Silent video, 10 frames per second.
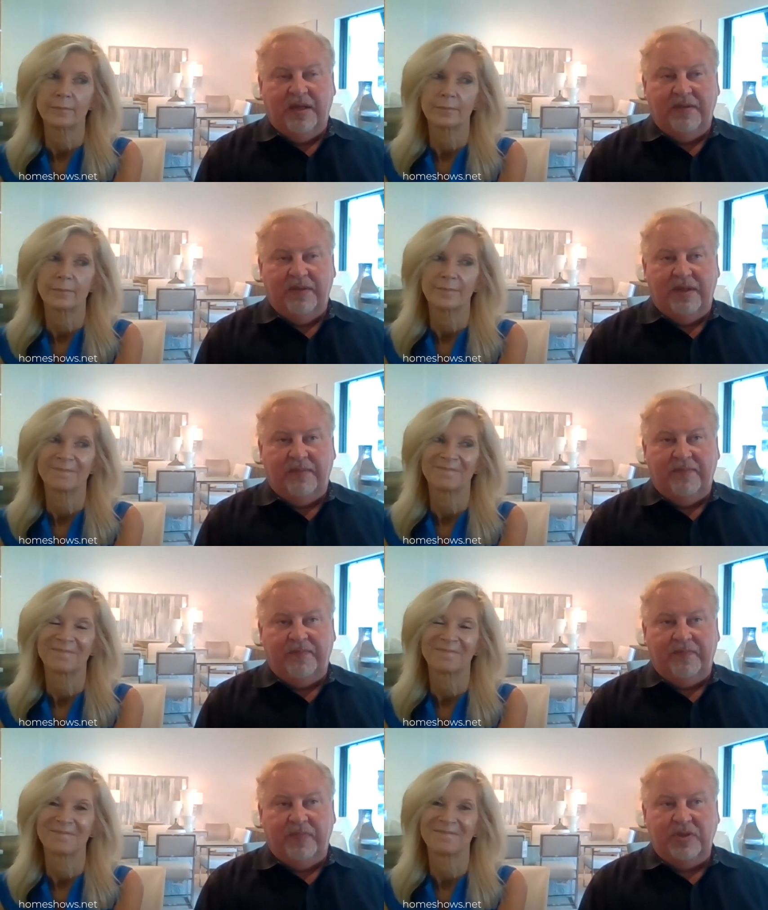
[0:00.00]

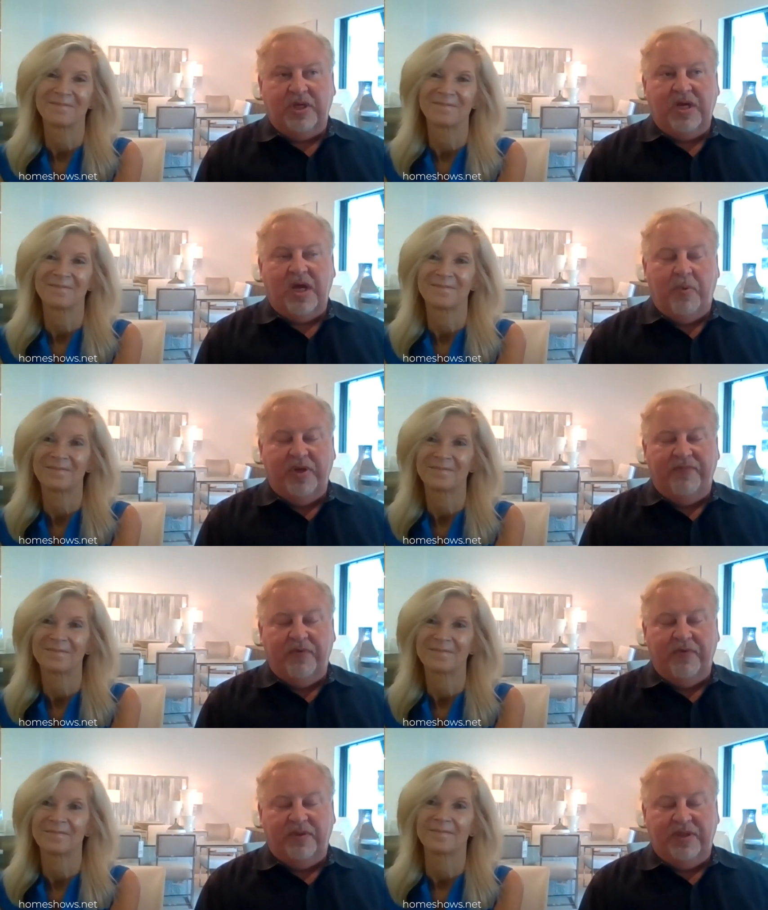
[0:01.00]
Speaker 1: there's a couple
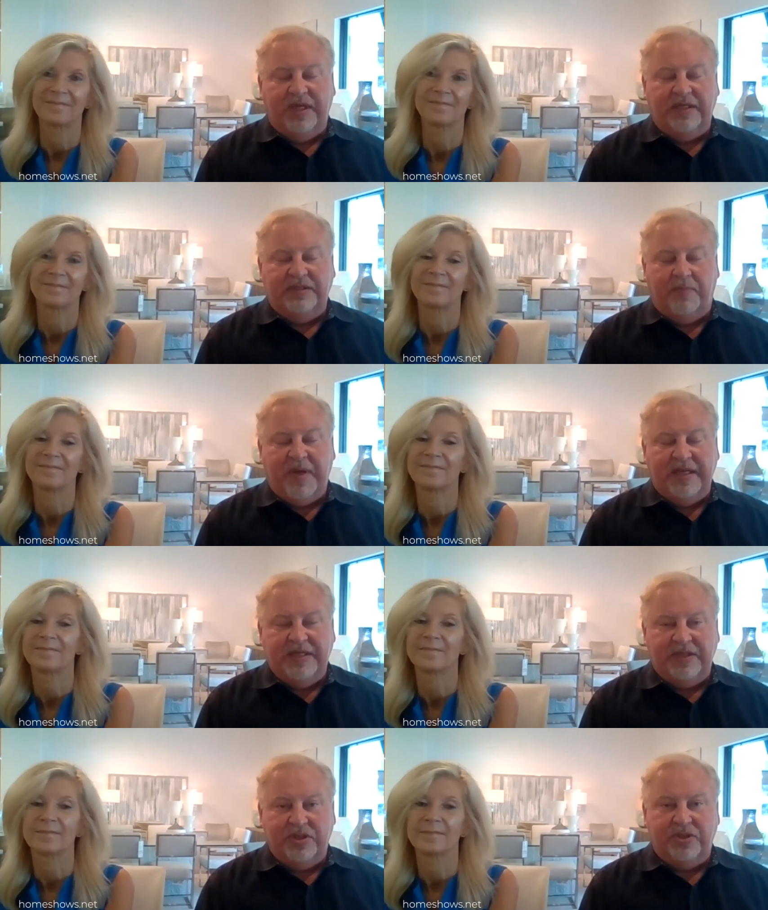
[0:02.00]
different things to pay
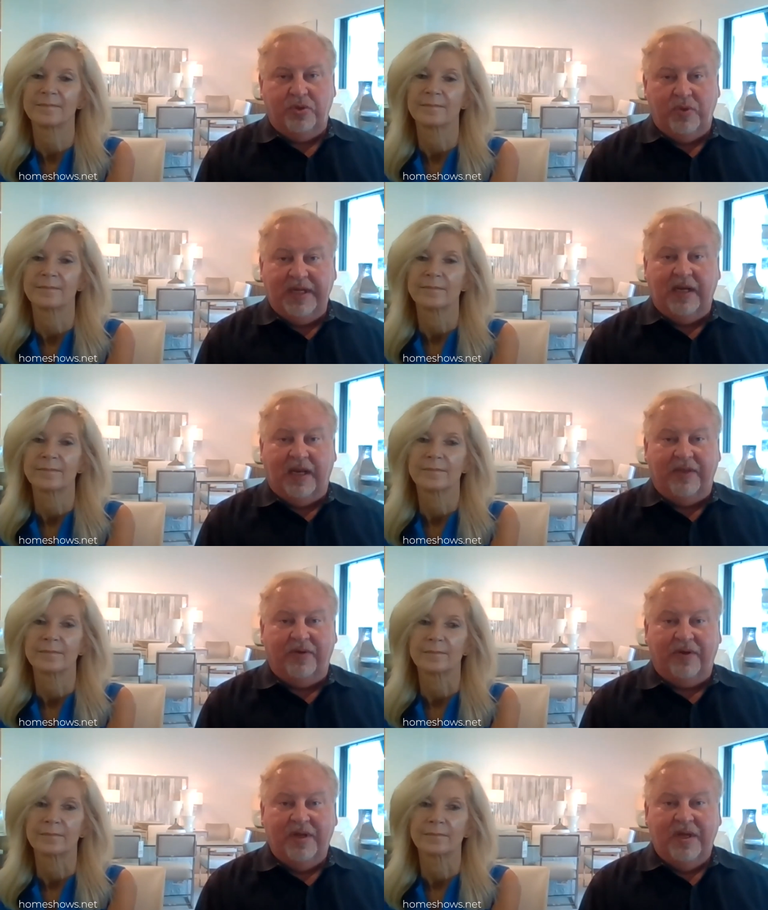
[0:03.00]
attention to in
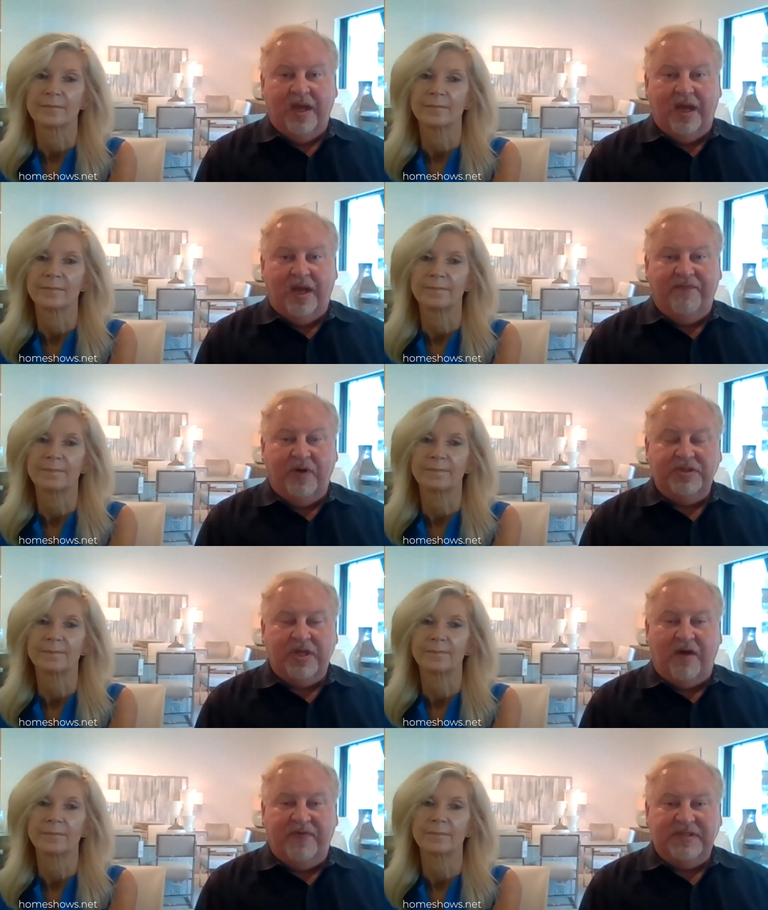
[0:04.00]
leather. First
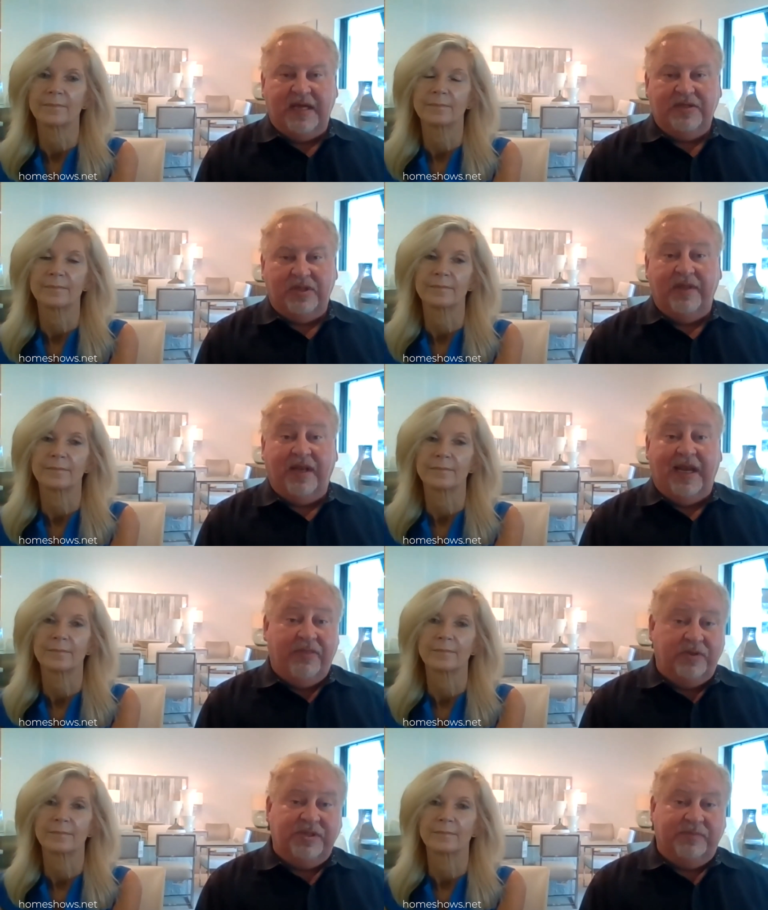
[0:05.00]
off is actually the
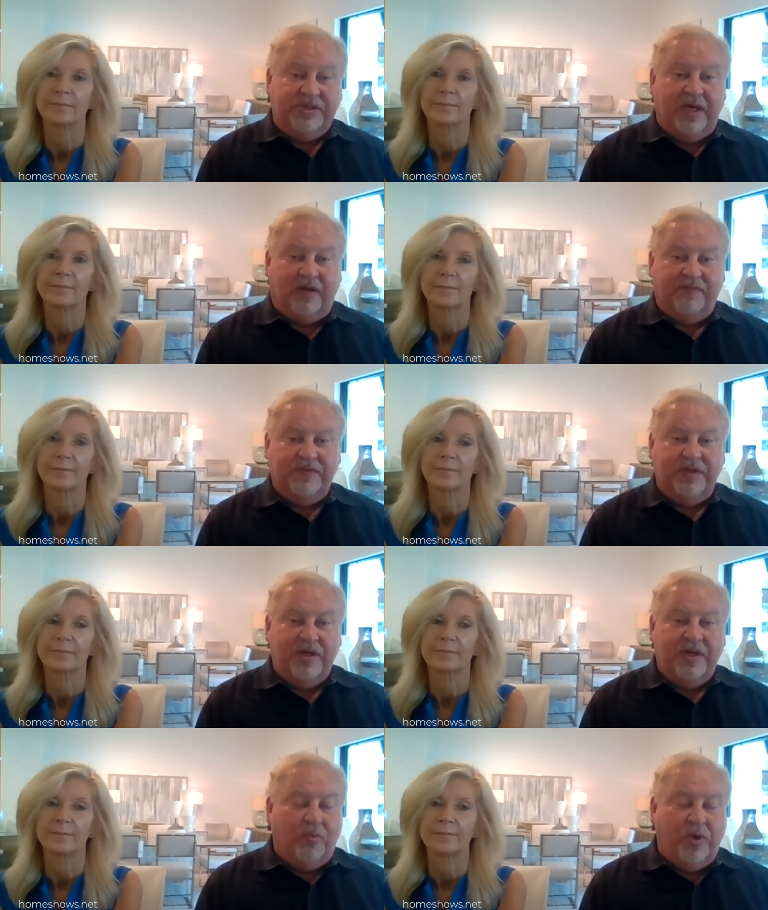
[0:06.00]
leathers themselves.
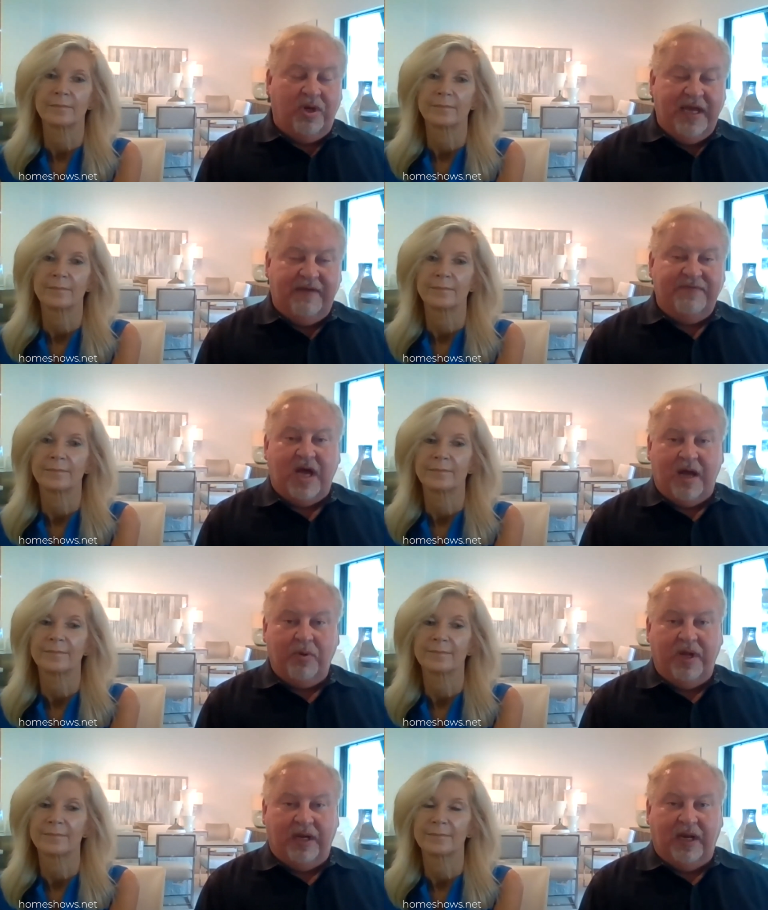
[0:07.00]
Okay. We only have top
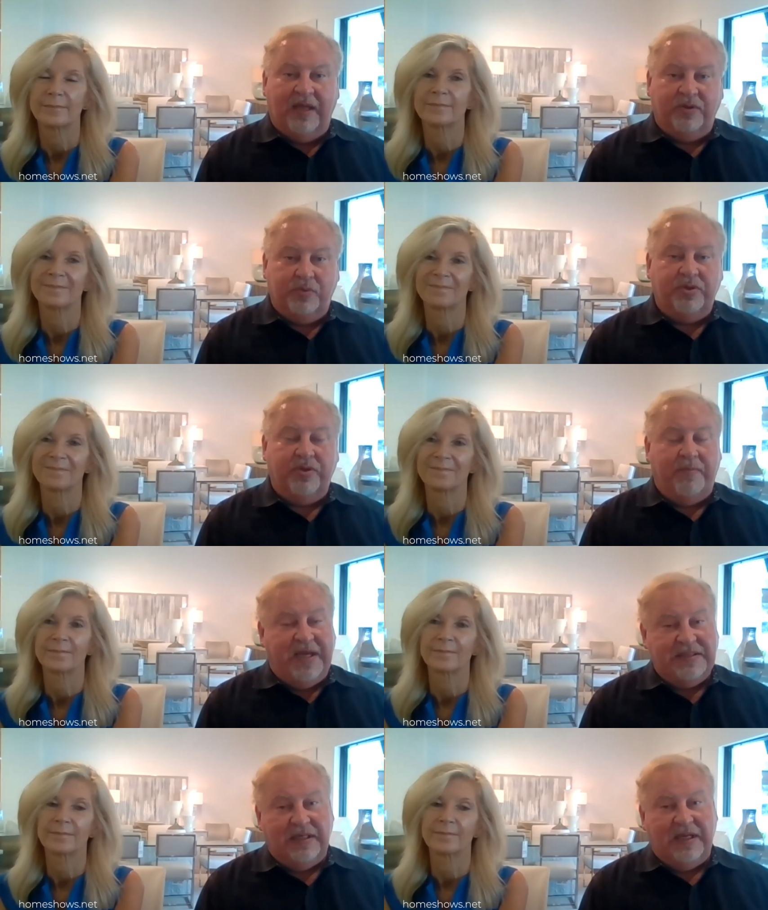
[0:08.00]
grain leathers, which are the
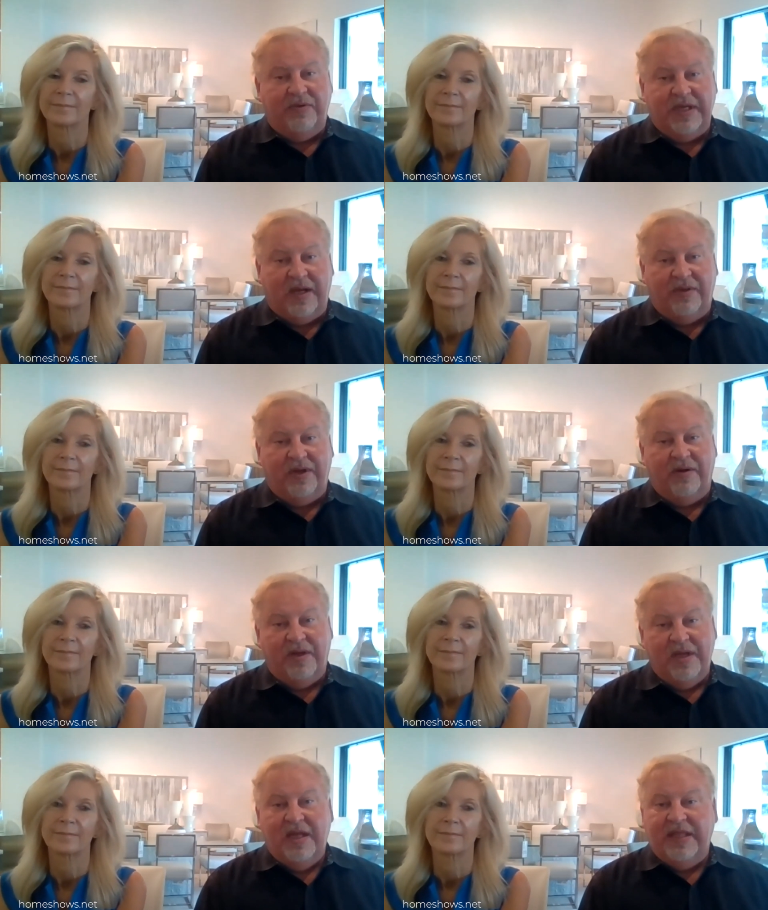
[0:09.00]
best leathers out there.
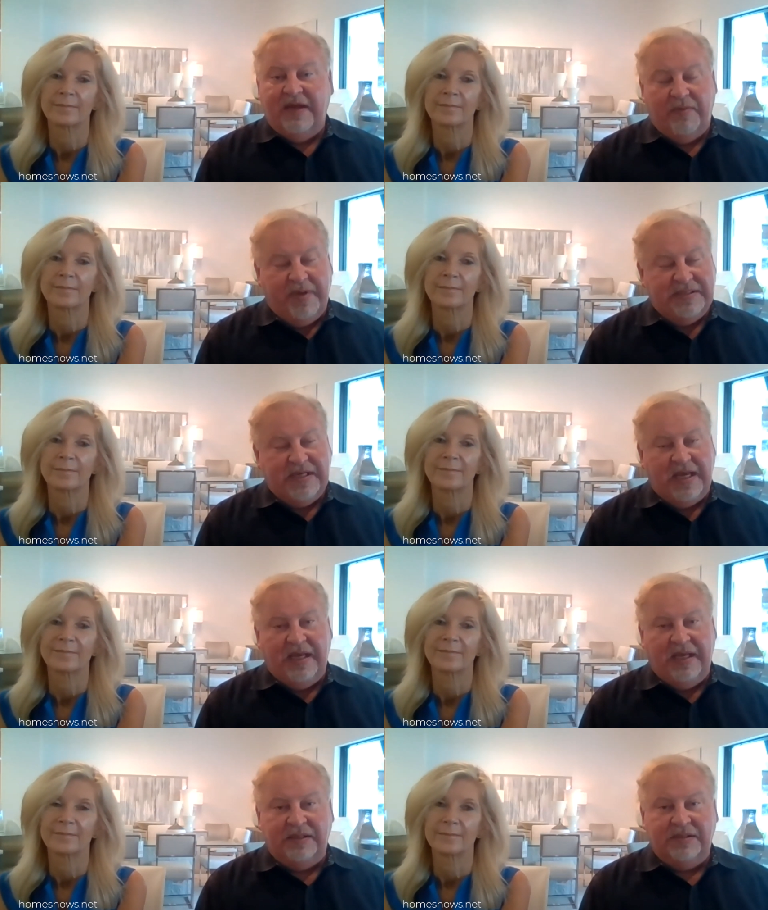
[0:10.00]
They have the best
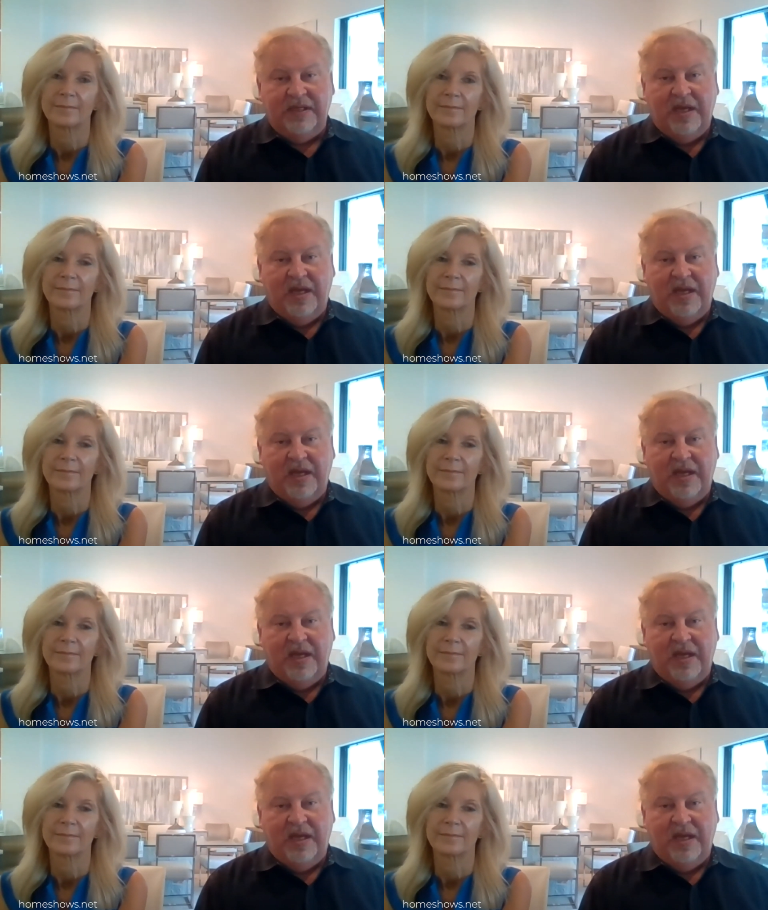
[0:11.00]
hands.